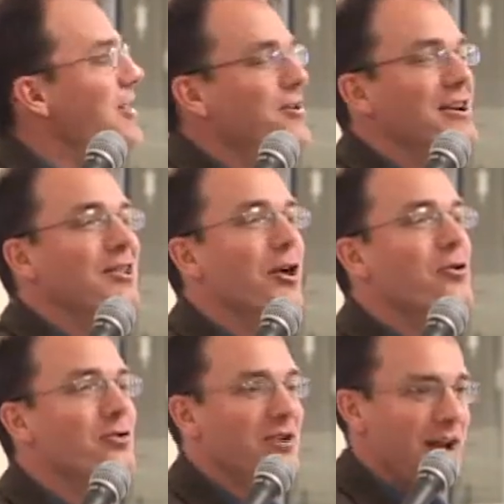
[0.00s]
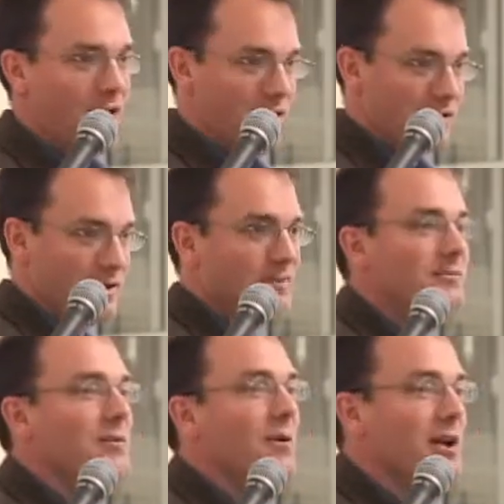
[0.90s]
Good local character.
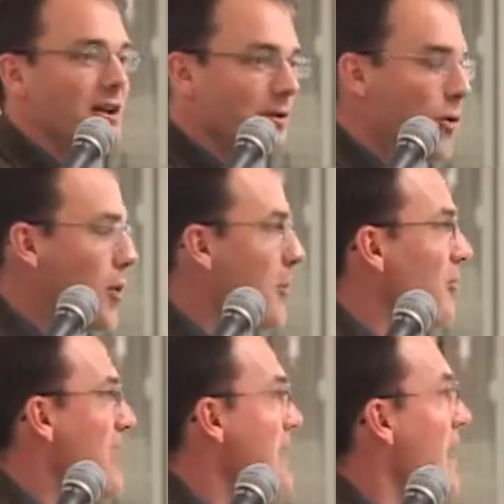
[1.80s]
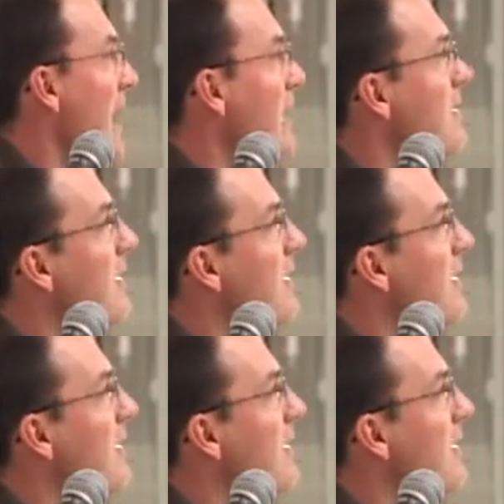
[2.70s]
We want to incorporate that.